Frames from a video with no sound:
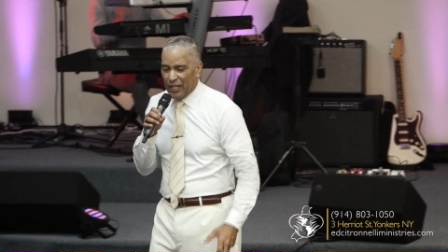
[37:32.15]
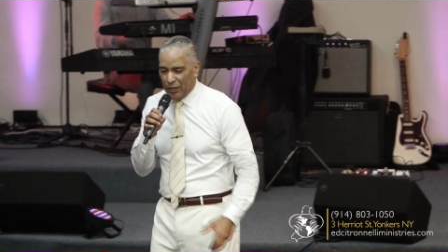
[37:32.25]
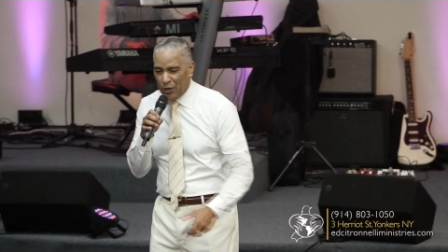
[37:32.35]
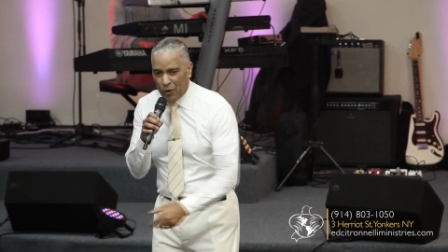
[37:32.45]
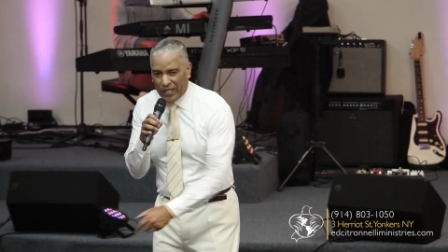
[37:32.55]

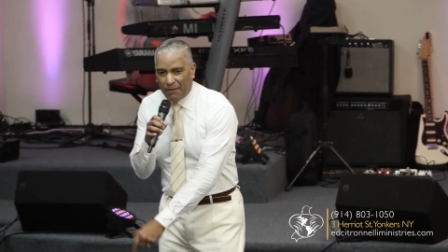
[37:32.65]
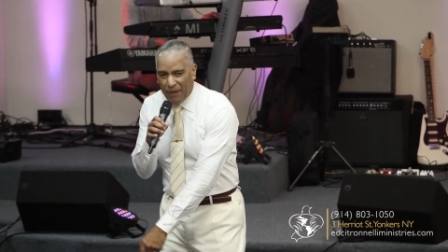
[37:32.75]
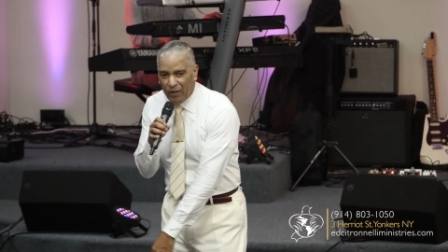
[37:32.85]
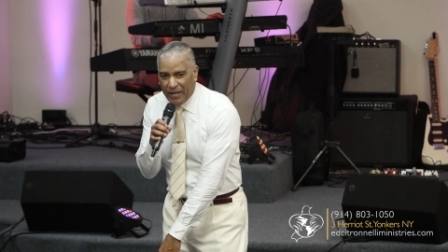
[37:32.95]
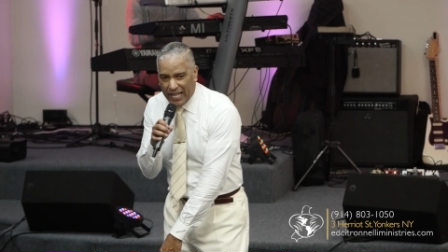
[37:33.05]
You read
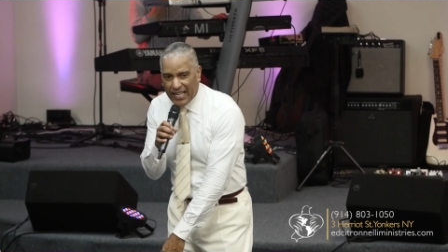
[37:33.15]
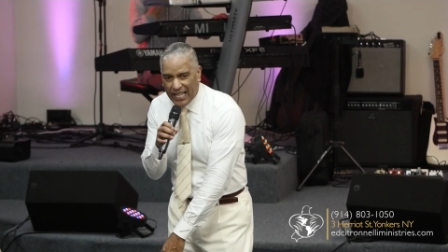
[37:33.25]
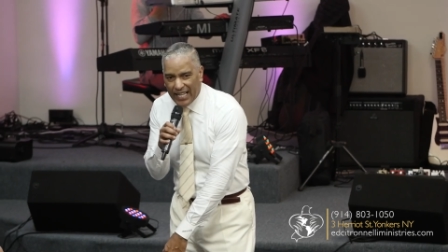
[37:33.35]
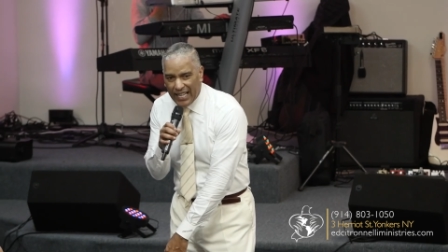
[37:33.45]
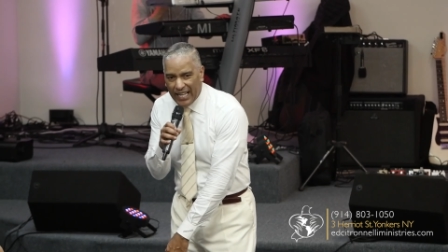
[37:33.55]
about me
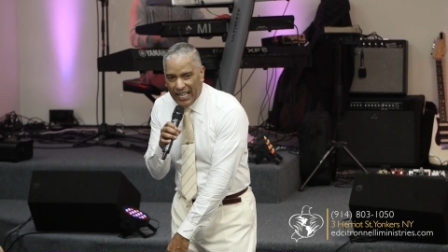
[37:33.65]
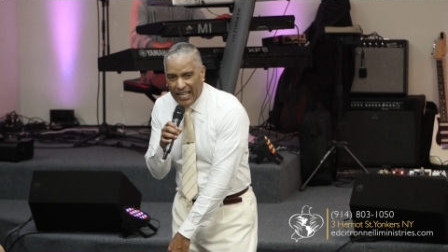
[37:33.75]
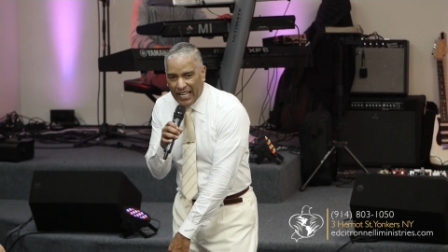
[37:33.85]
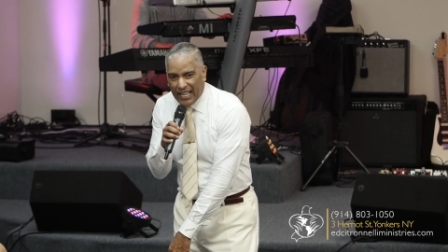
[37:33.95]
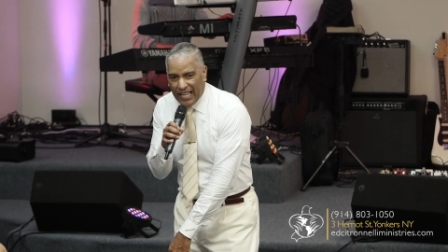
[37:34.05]

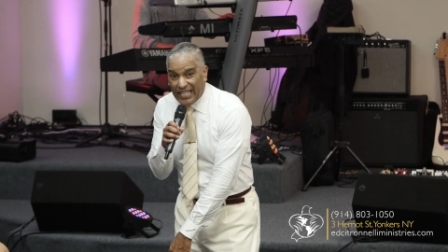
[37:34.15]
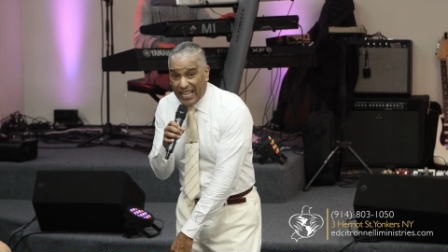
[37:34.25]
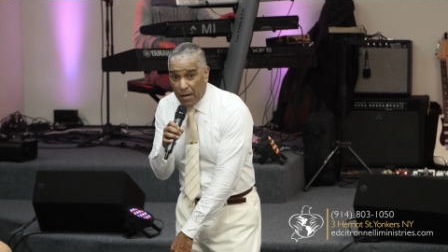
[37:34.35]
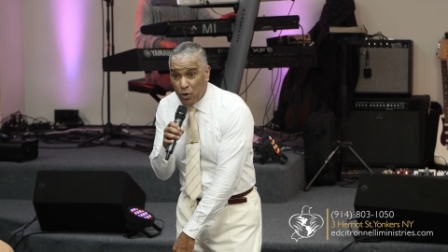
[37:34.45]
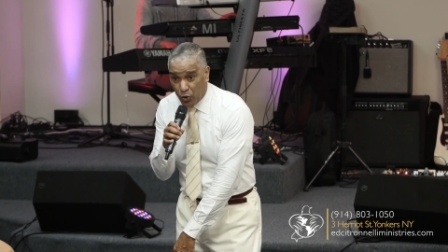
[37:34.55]
in Hebrew